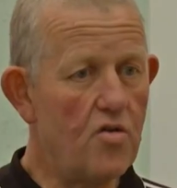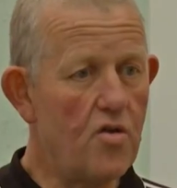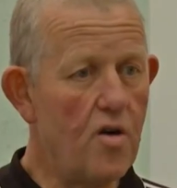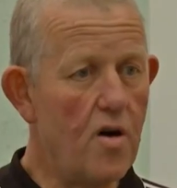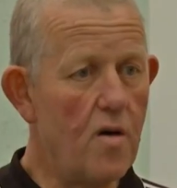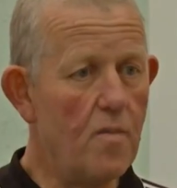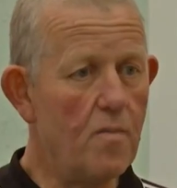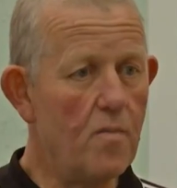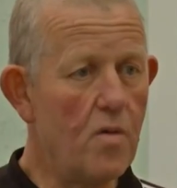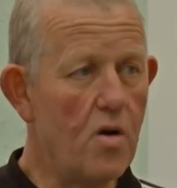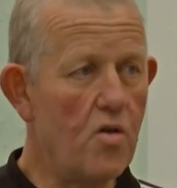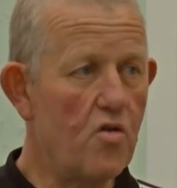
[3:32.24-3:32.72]

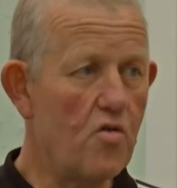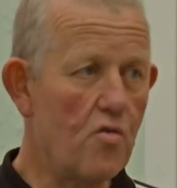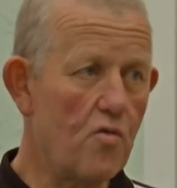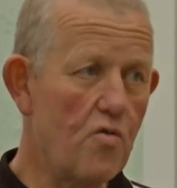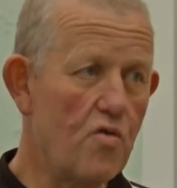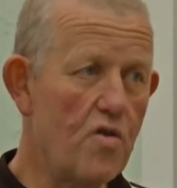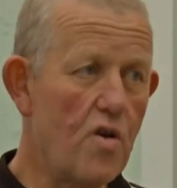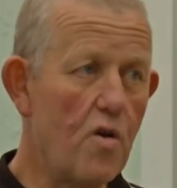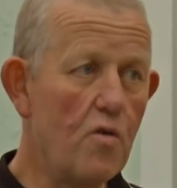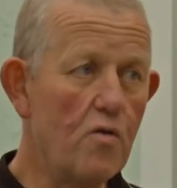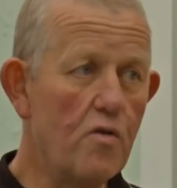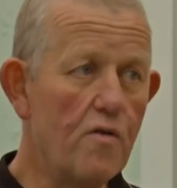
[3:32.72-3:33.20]
a
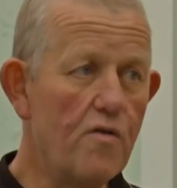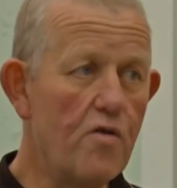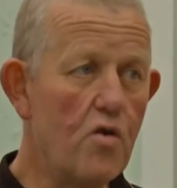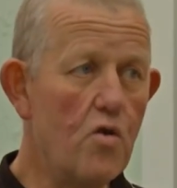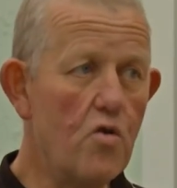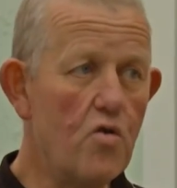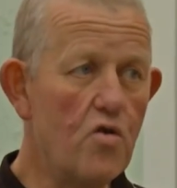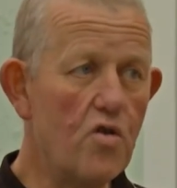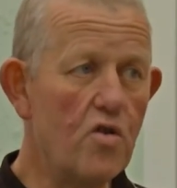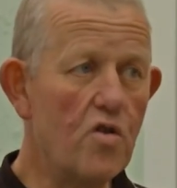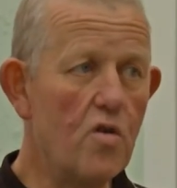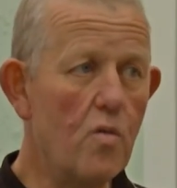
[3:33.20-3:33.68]
result of
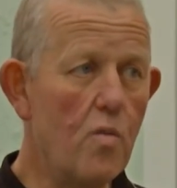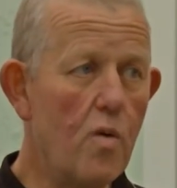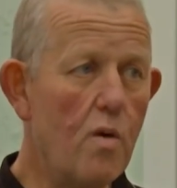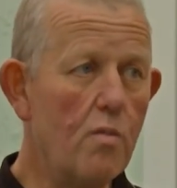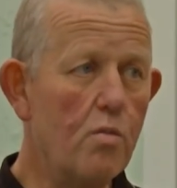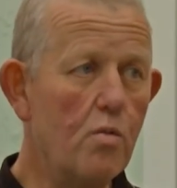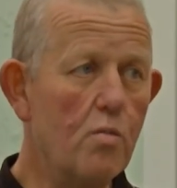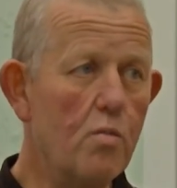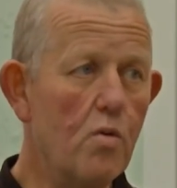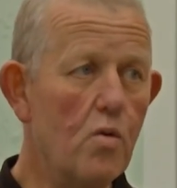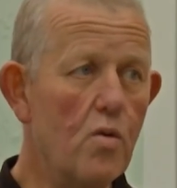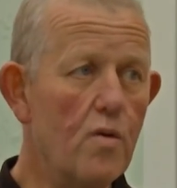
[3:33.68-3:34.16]
using the
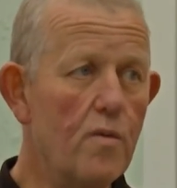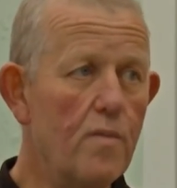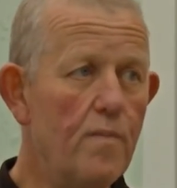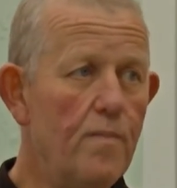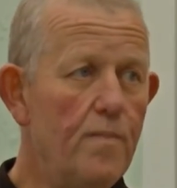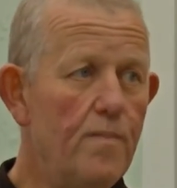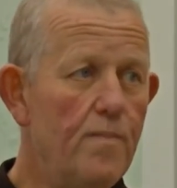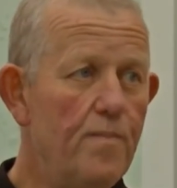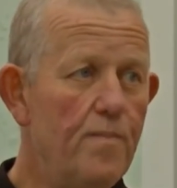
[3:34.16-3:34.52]
Wobbleboard.